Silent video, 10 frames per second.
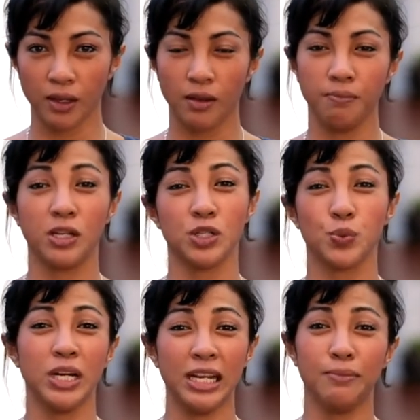because
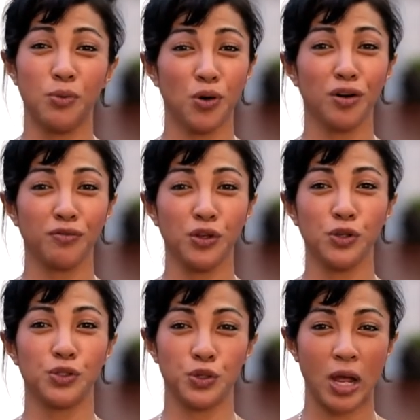we need more of
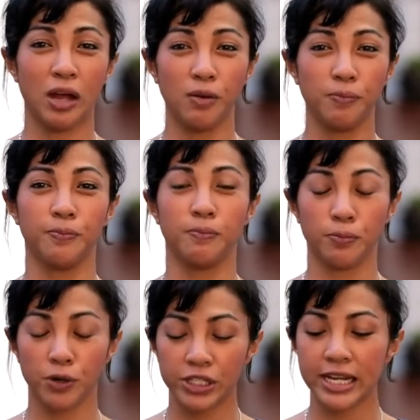you to help
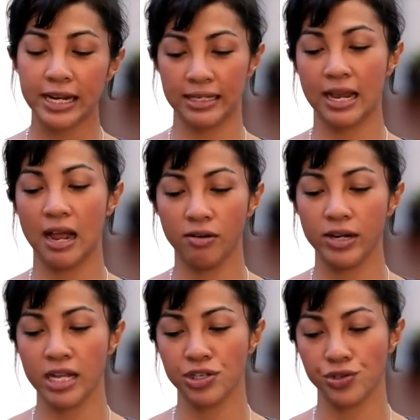protect our
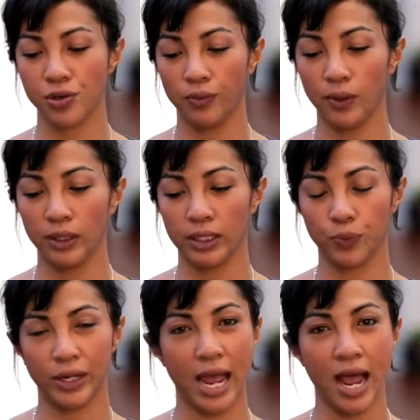natural world that
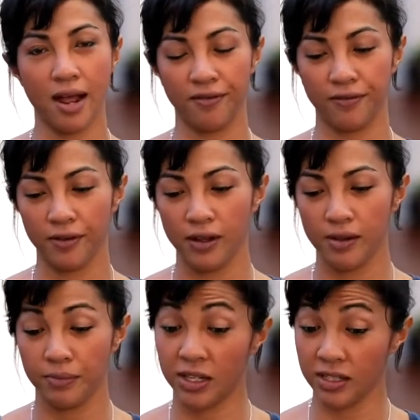we have,
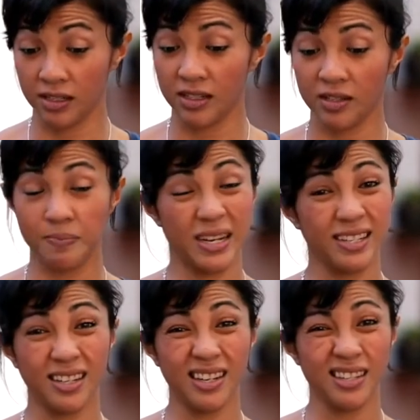because it is
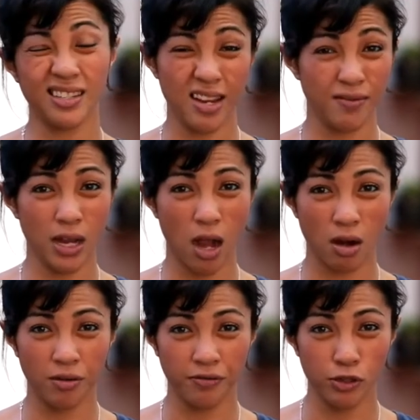basically saving
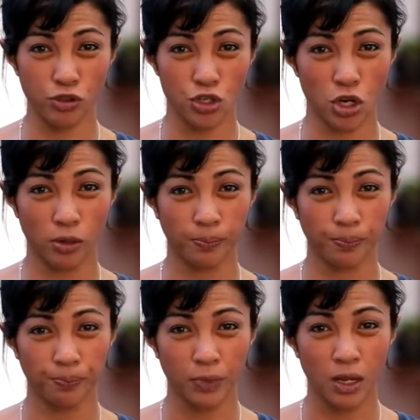our future.
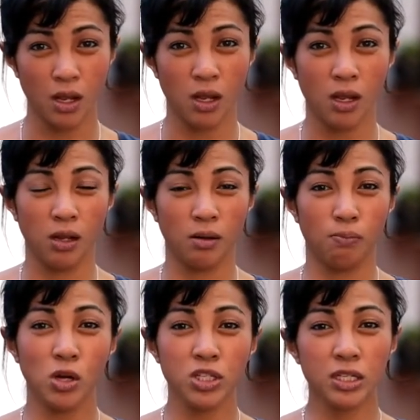
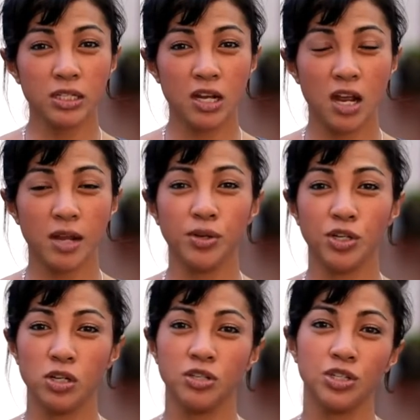Most of the time, you
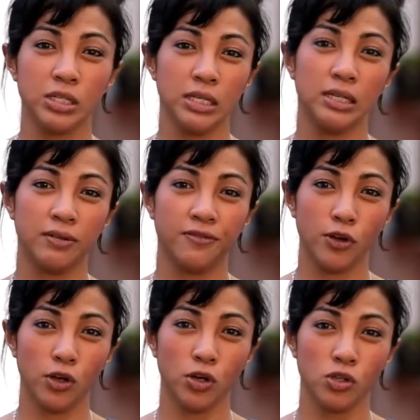don't just need the
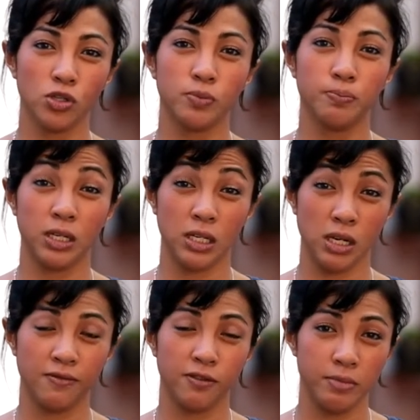photos, but the
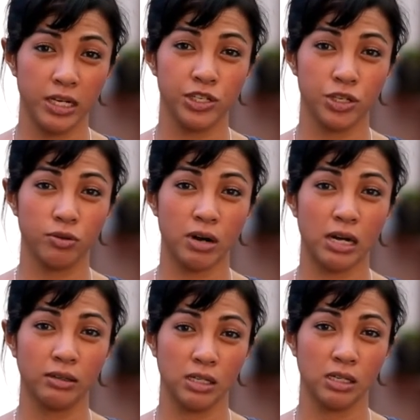information
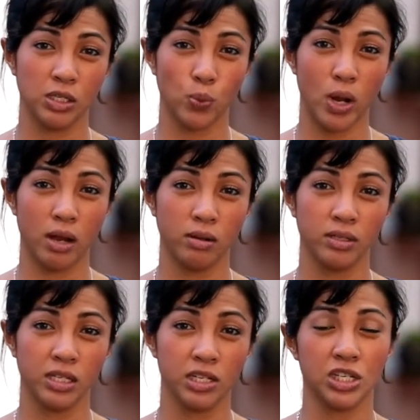around it as well,
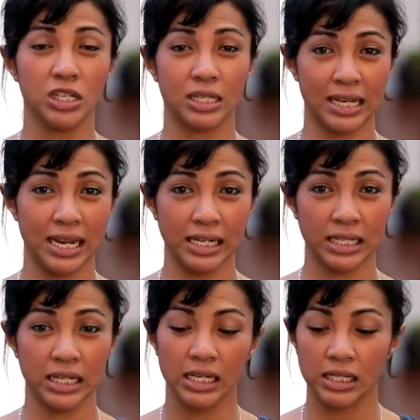such as
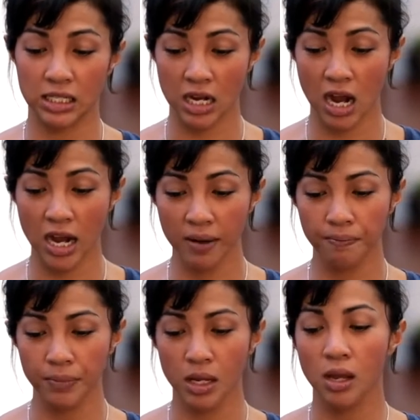date, time,
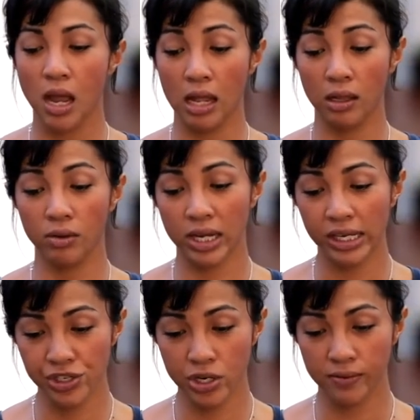and
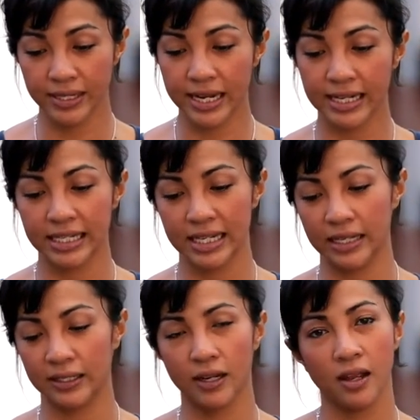location of
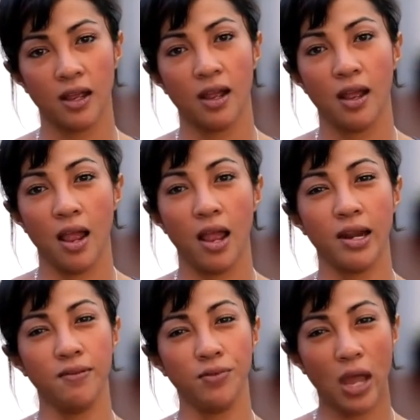sighting. And
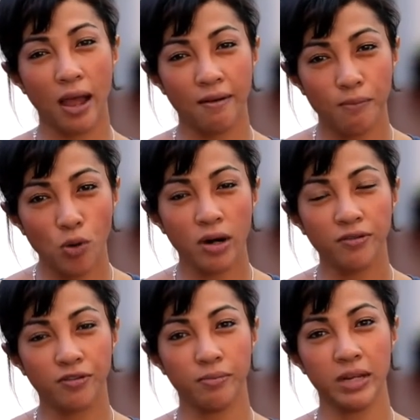if you have more
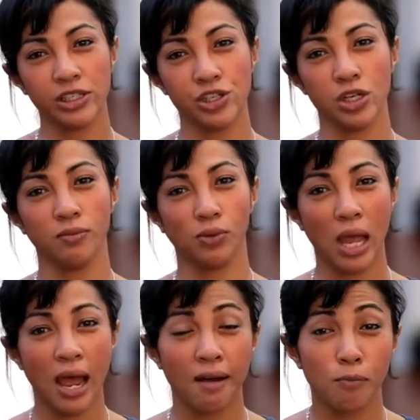information, if you
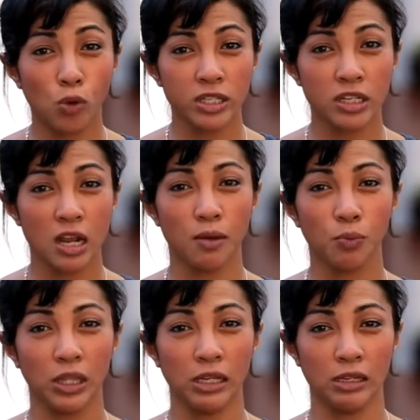have more time
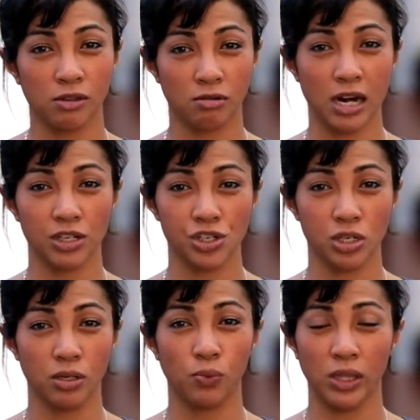with the
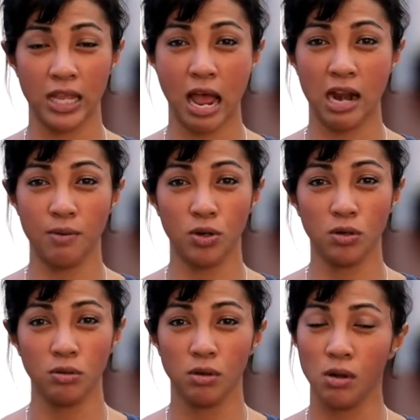interaction with the
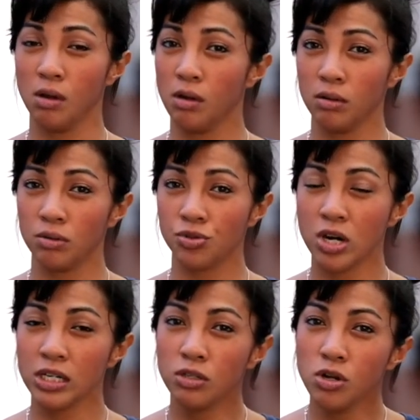animal,
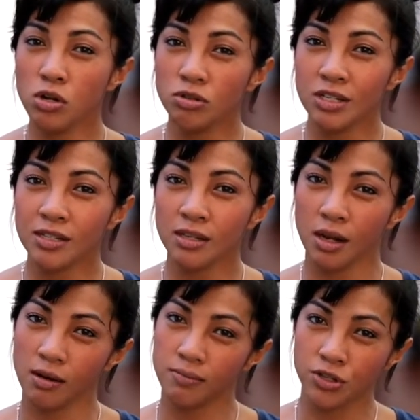try to notice
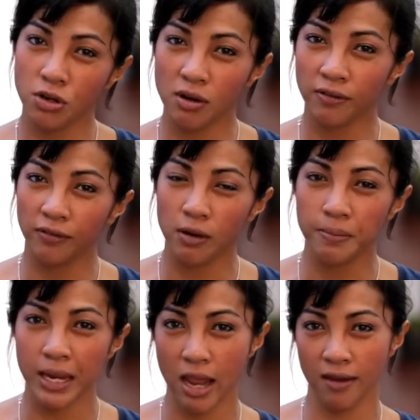and observe their
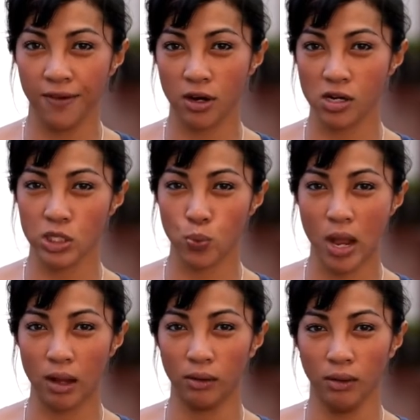behavior as
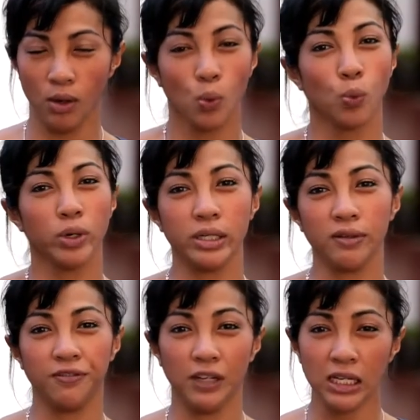well. Were they
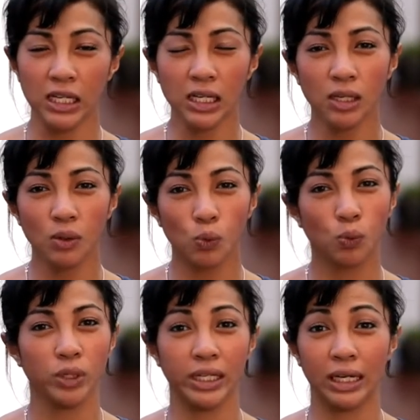feeding?
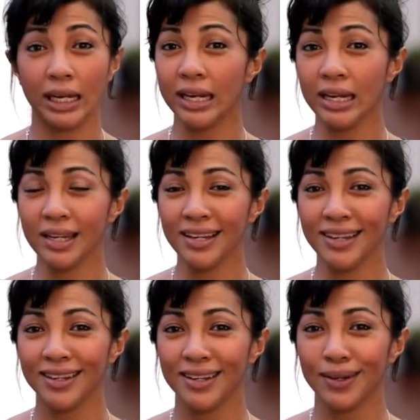Were they cleaning?
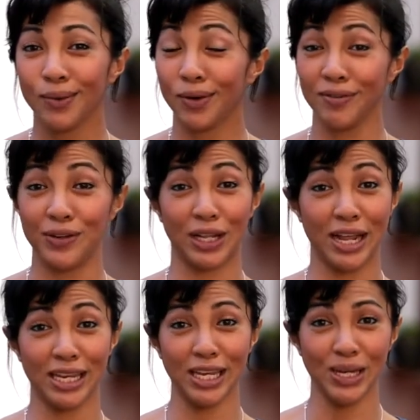Or if you're
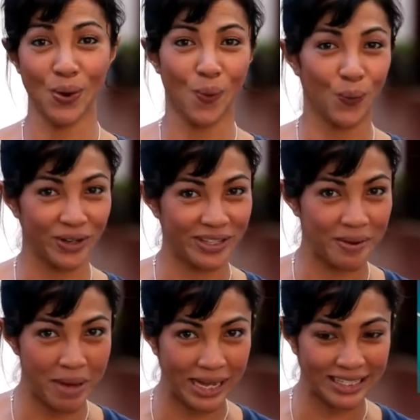lucky, were they
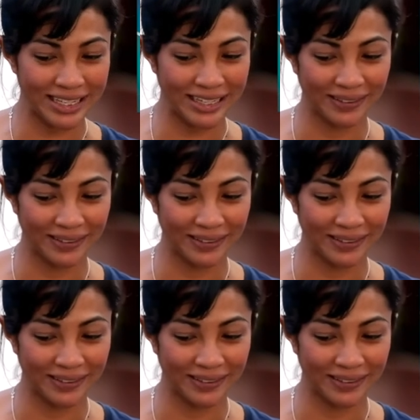mating?